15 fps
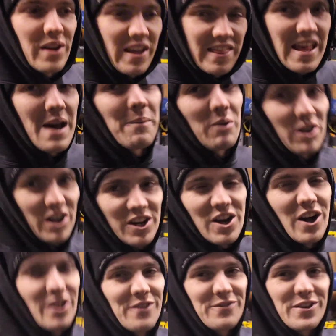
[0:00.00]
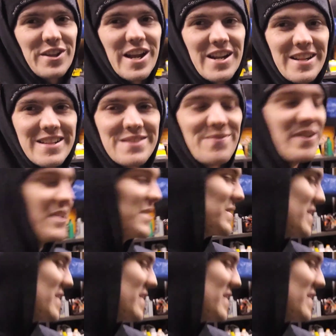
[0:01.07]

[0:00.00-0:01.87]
and then we're going to call it for the end of this video